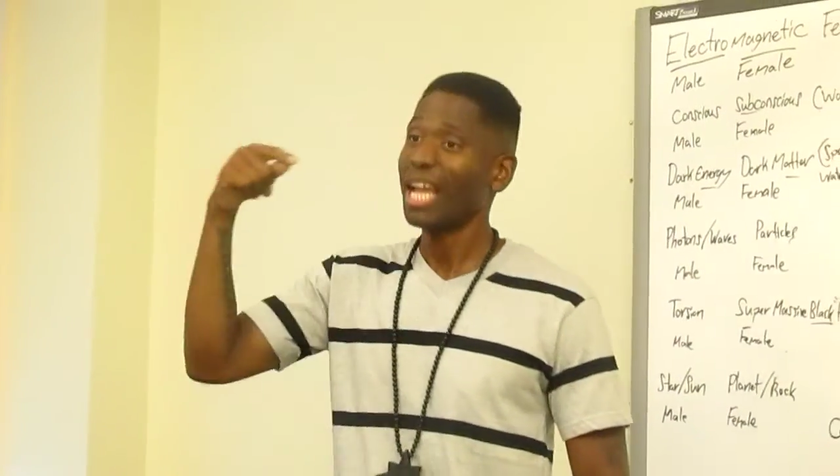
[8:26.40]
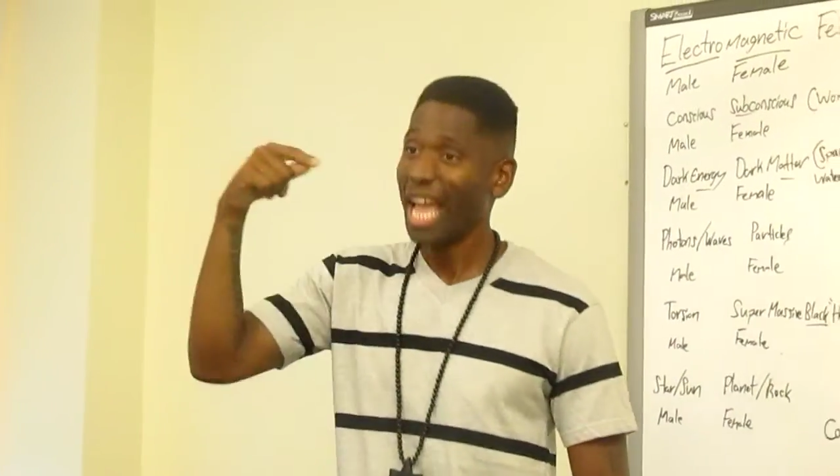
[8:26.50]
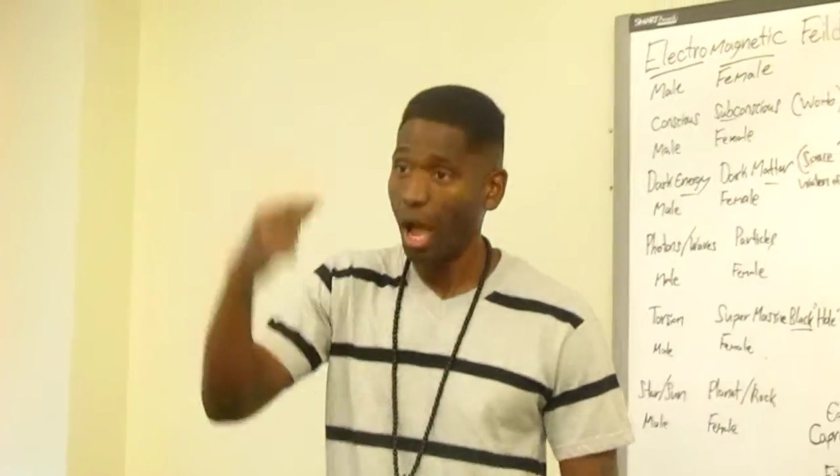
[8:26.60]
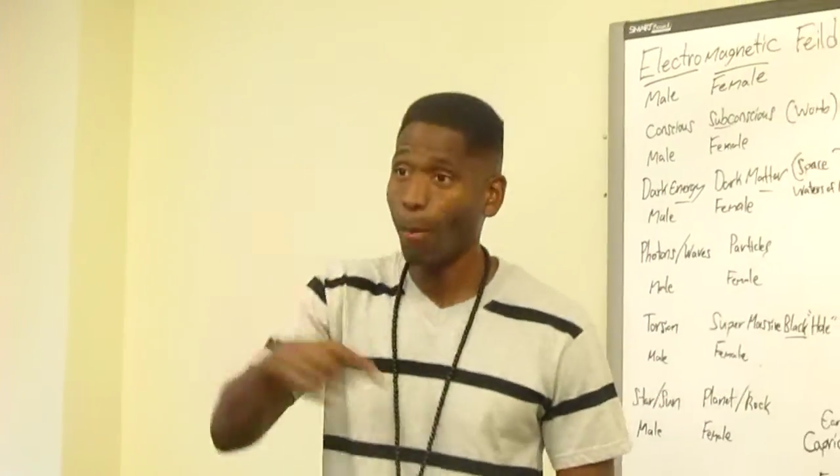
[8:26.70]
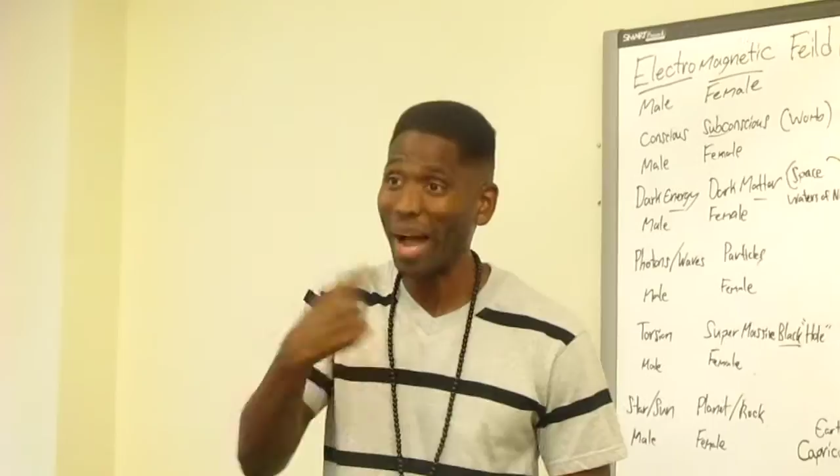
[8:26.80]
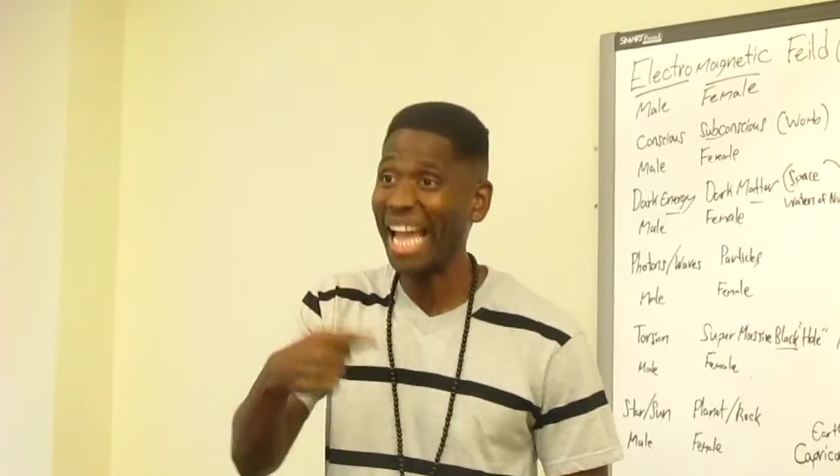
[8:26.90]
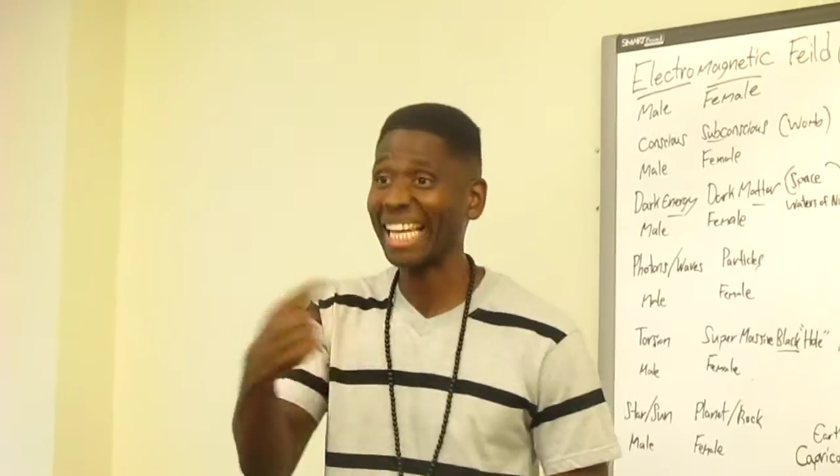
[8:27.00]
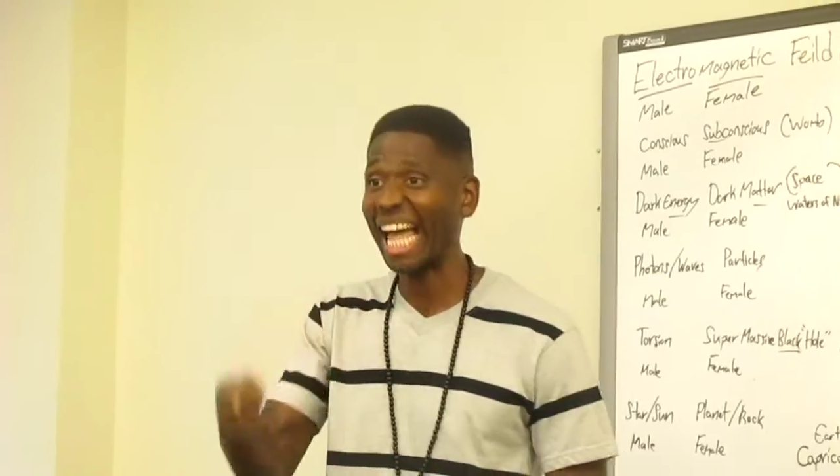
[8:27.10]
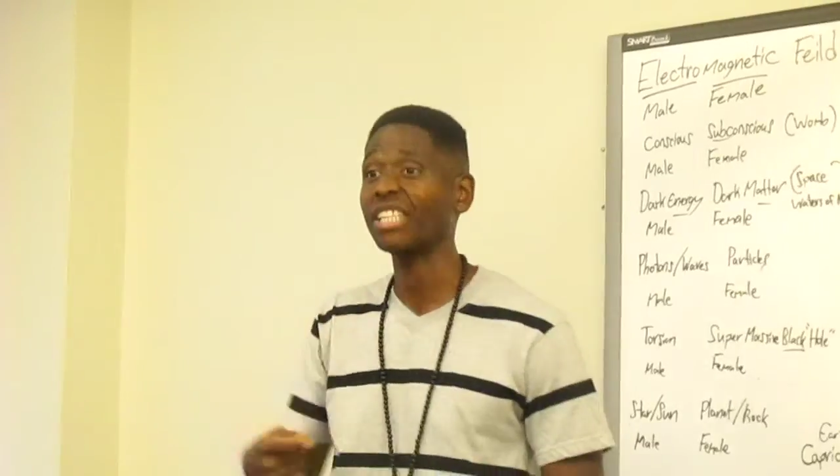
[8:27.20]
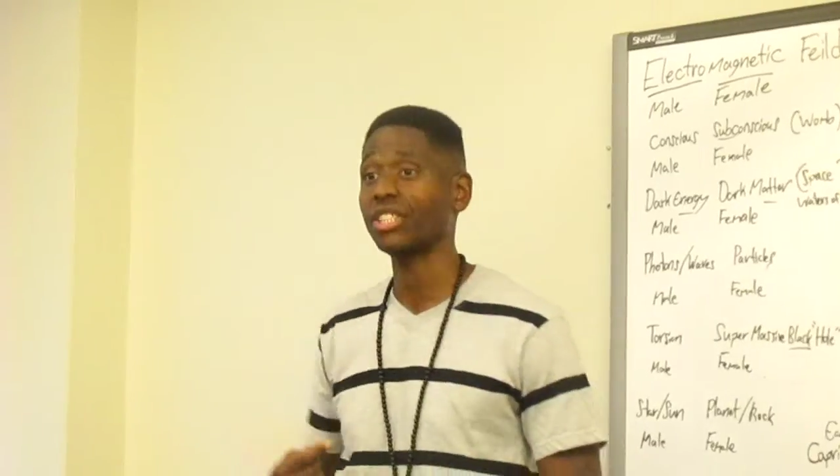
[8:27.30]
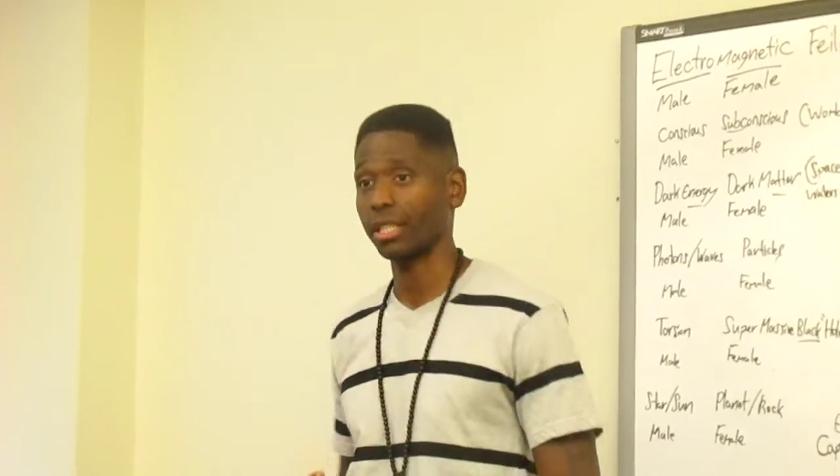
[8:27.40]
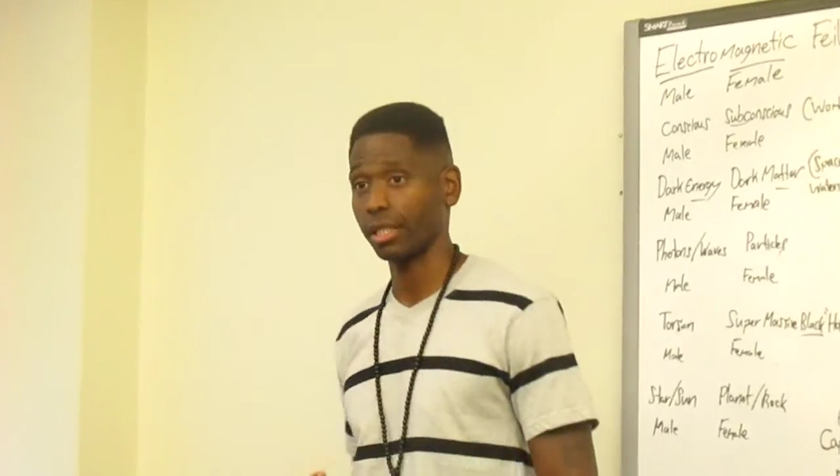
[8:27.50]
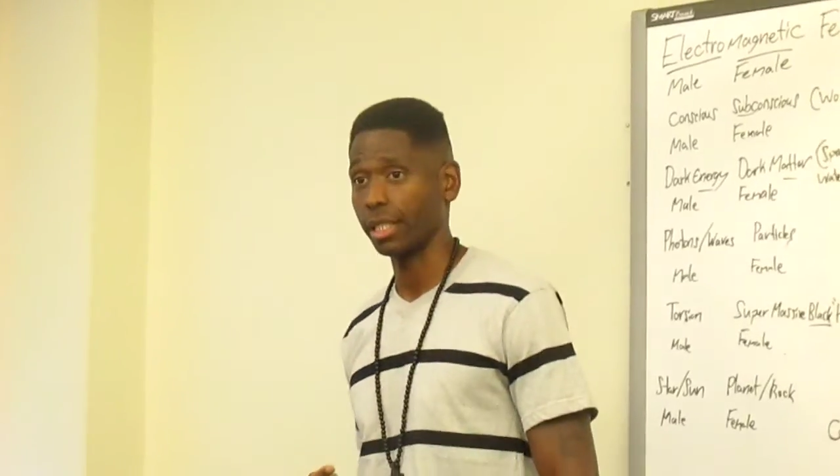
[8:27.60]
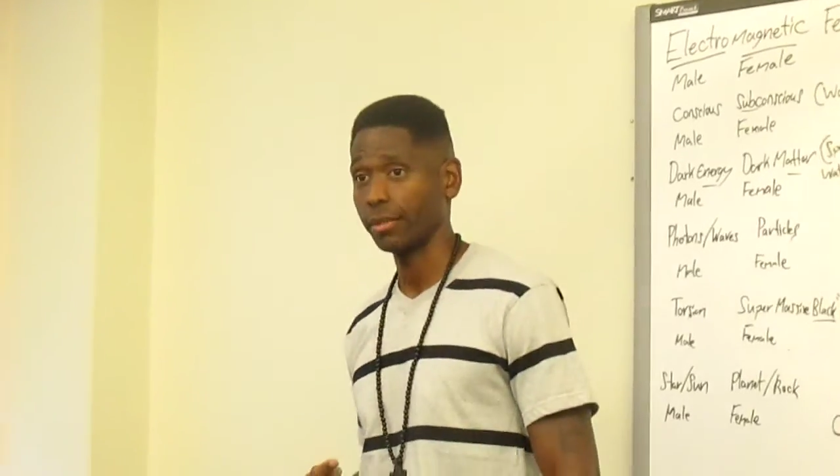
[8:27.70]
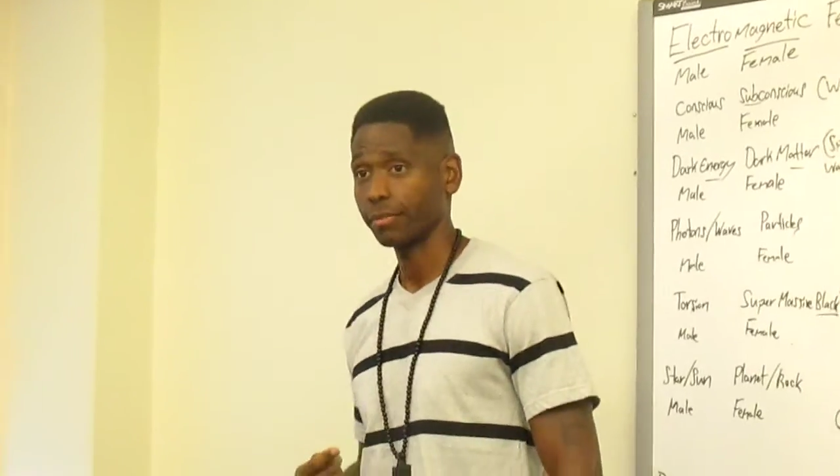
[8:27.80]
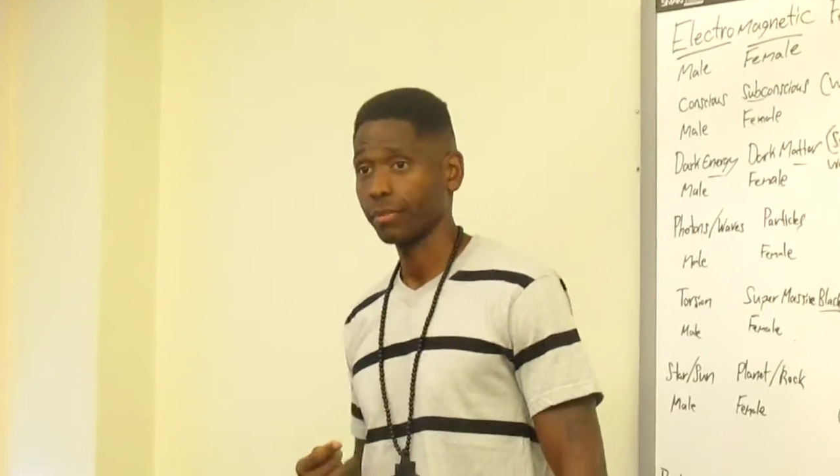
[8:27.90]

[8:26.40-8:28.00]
how biologically